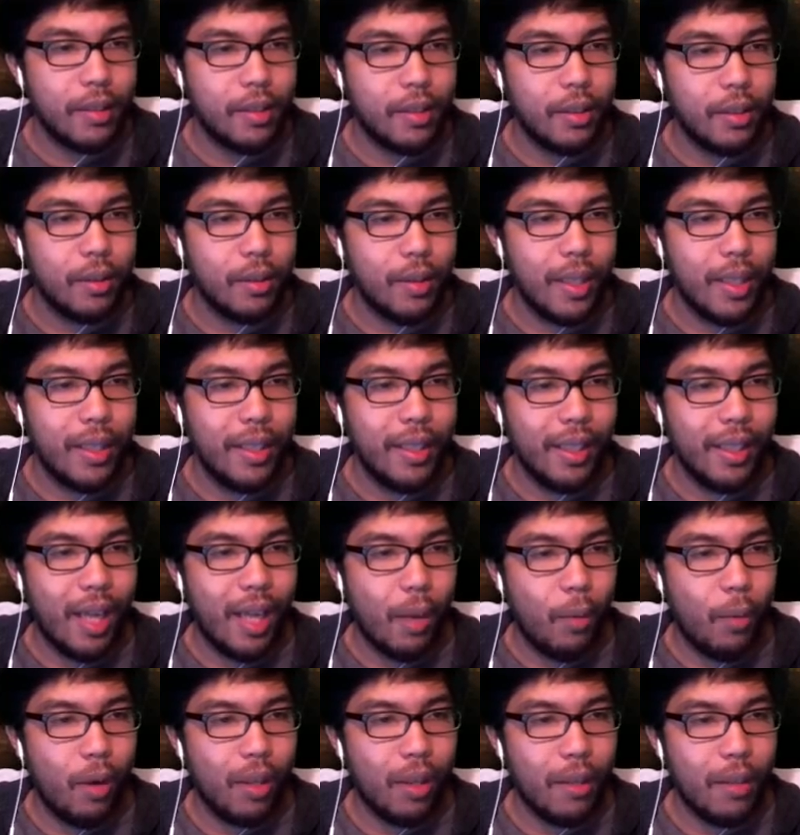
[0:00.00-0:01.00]
so anything I
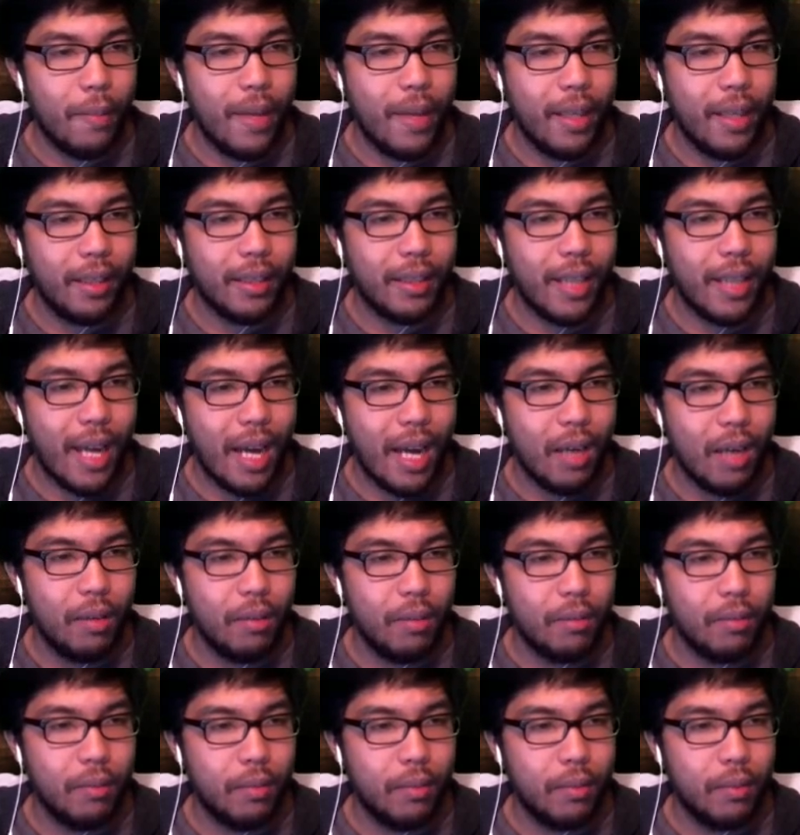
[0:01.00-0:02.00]
wanna make
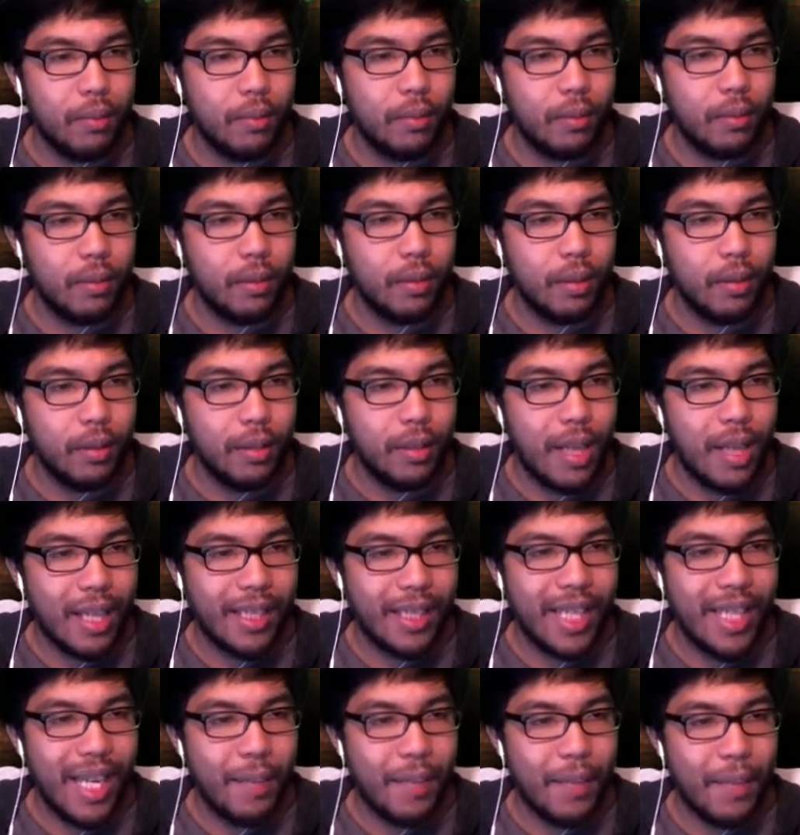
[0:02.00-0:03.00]
now? I
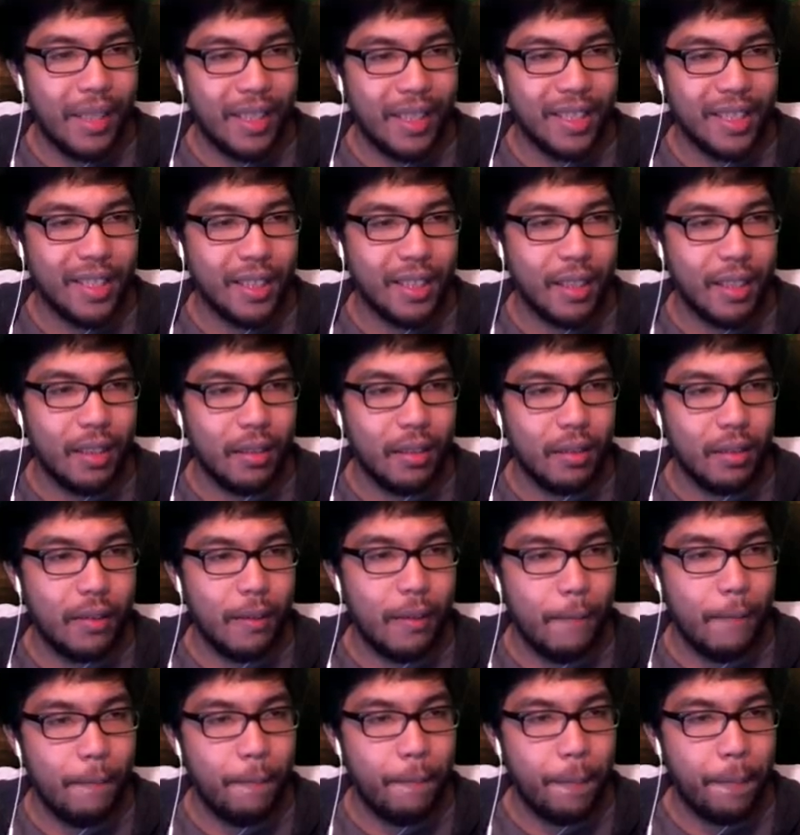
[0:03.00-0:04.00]
can't make this yet
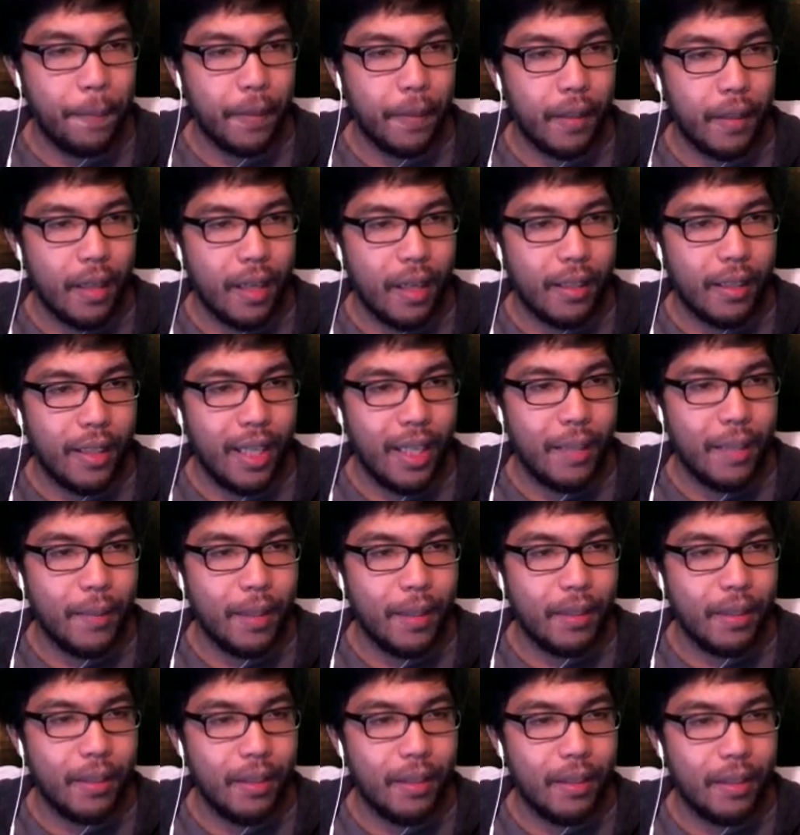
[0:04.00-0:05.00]
can't
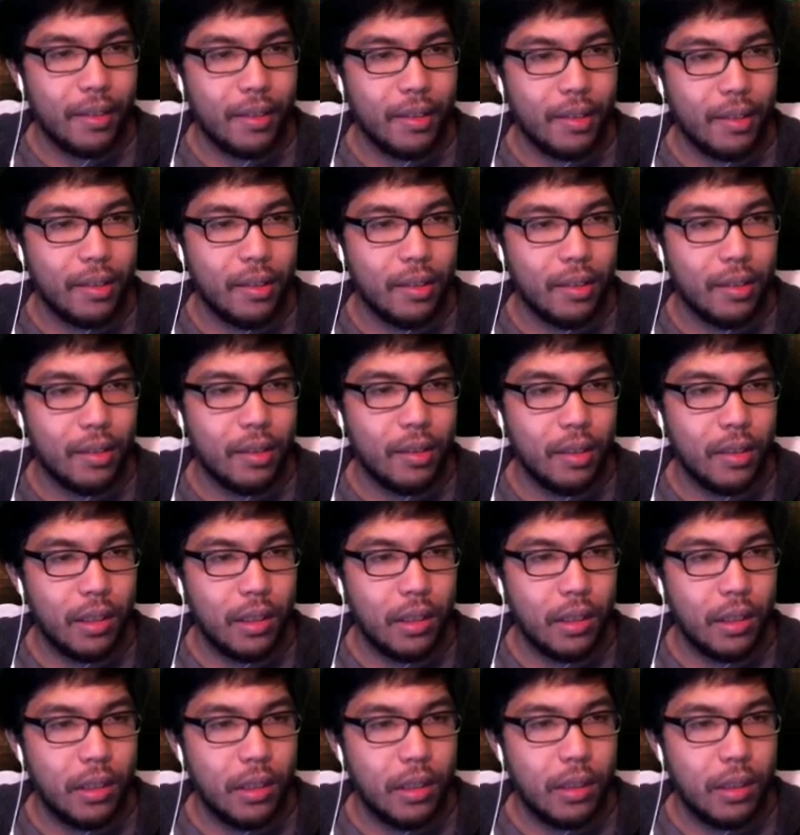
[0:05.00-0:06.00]
make this.
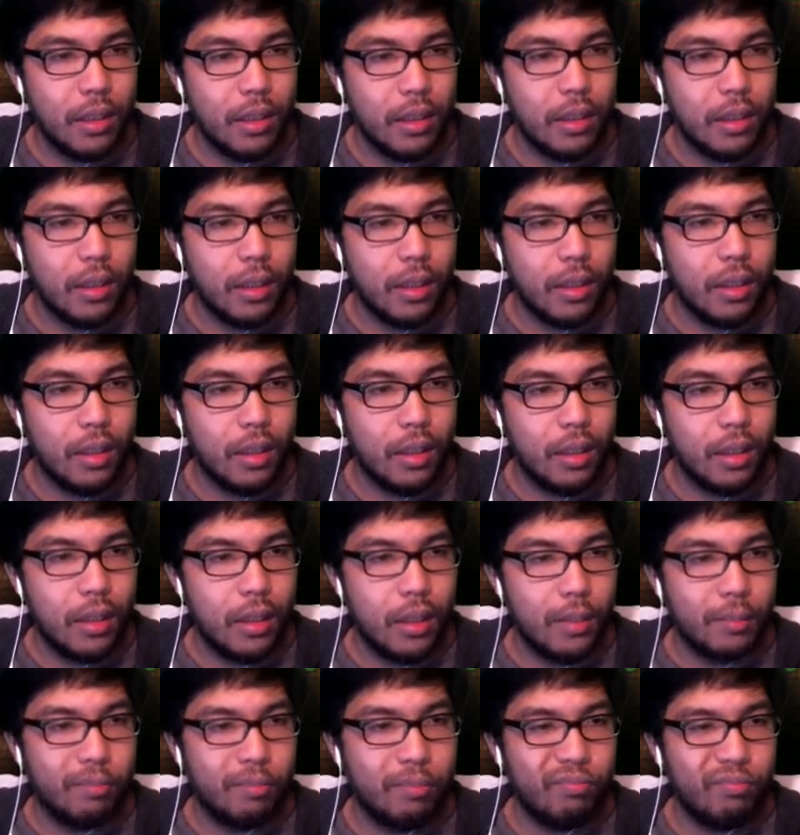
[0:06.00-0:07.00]

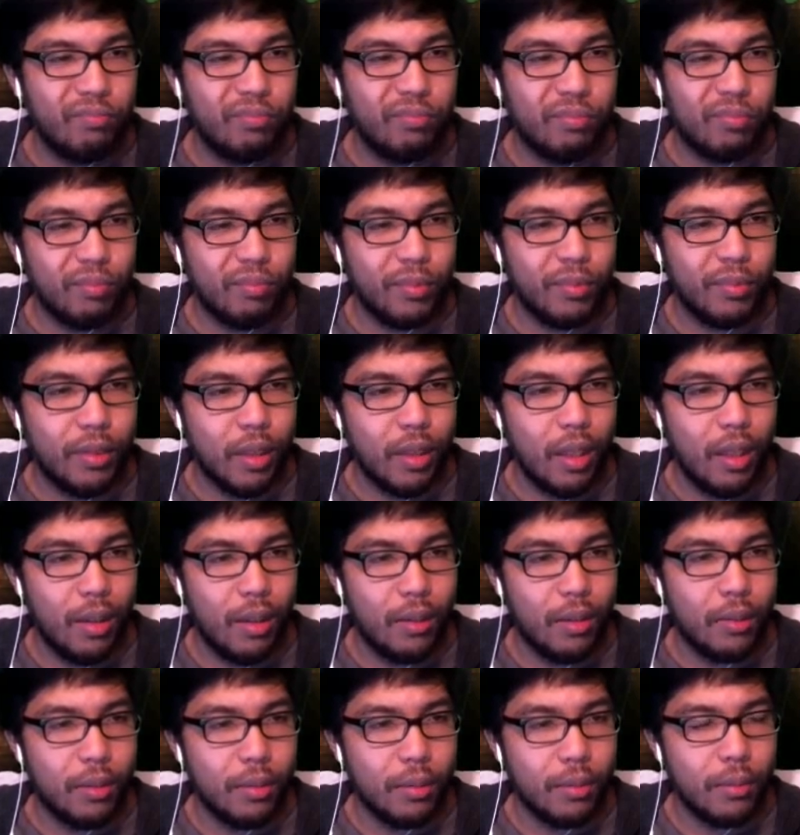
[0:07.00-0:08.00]
Um,
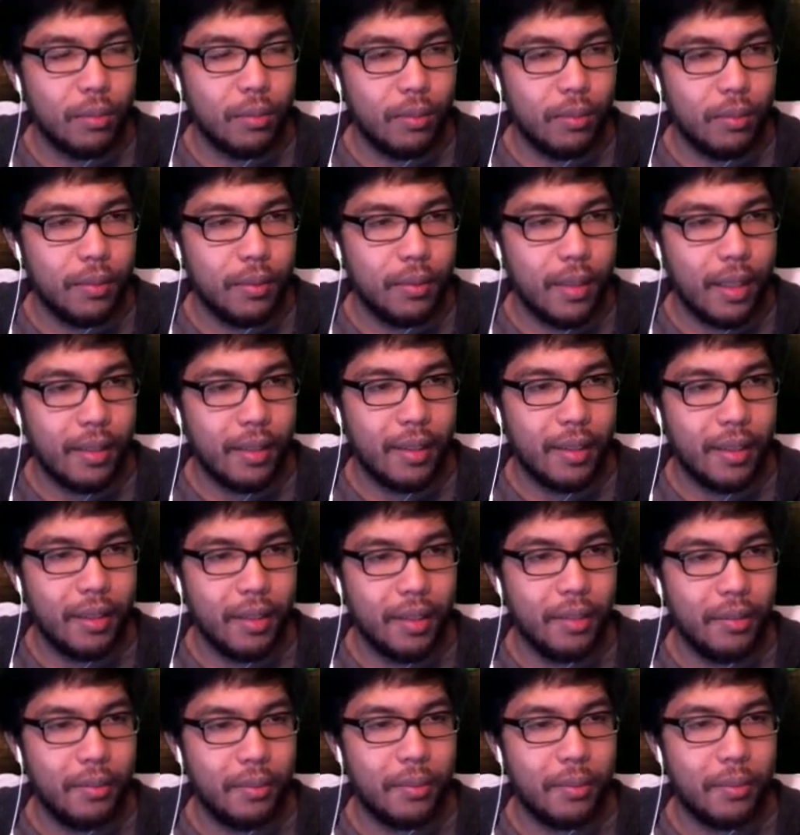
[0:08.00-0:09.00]
no.
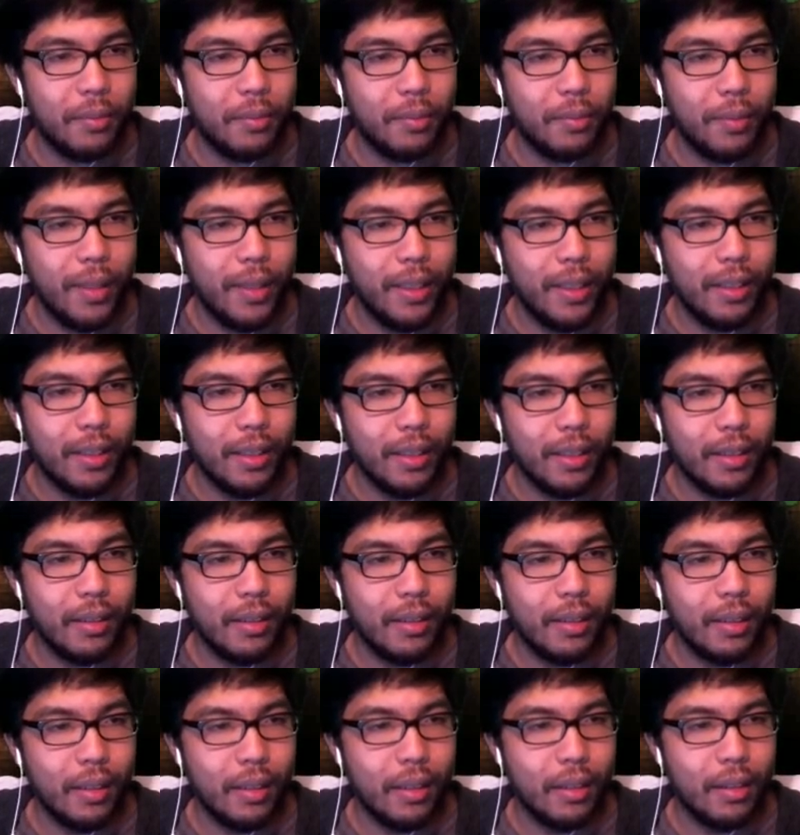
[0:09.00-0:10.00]
Nothing really,
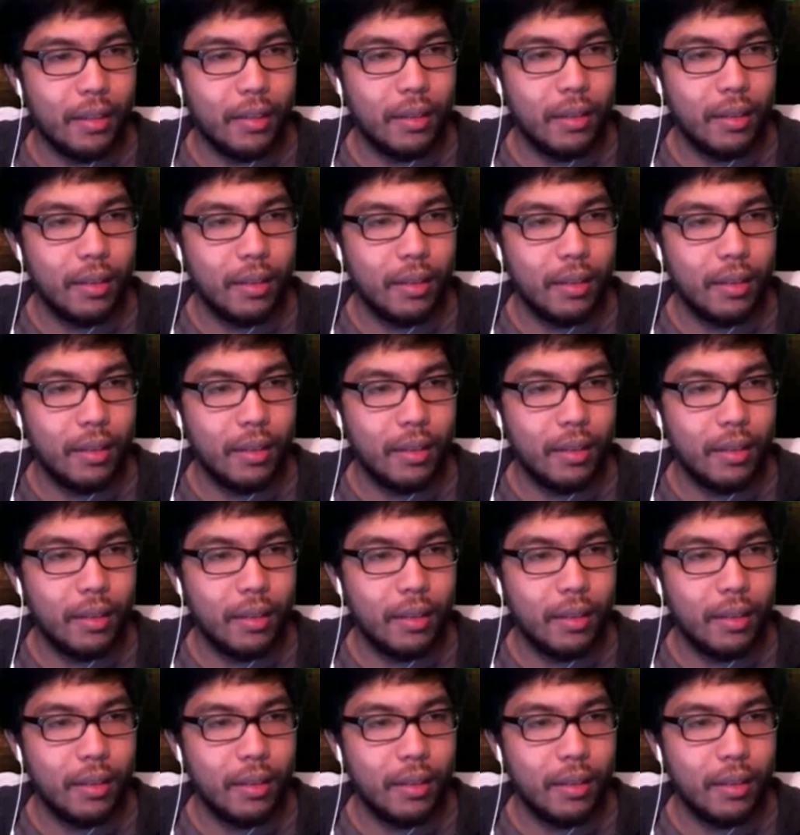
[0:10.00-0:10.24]
huh?